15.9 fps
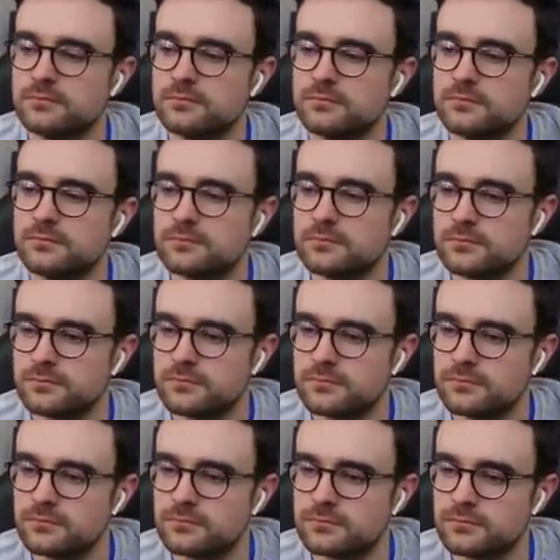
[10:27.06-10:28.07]

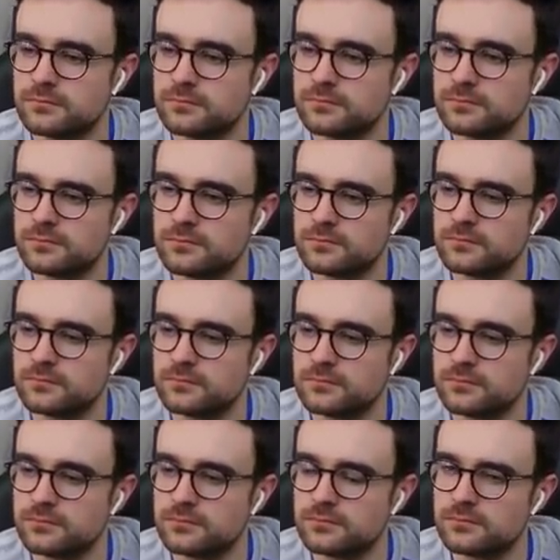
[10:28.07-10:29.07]

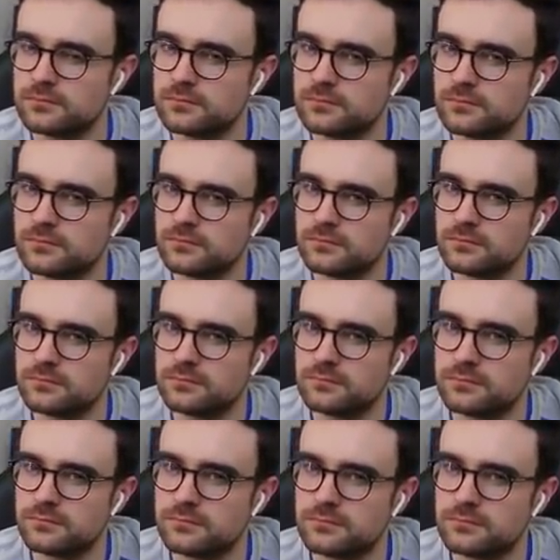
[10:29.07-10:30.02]
No words are spoken by the person on screen.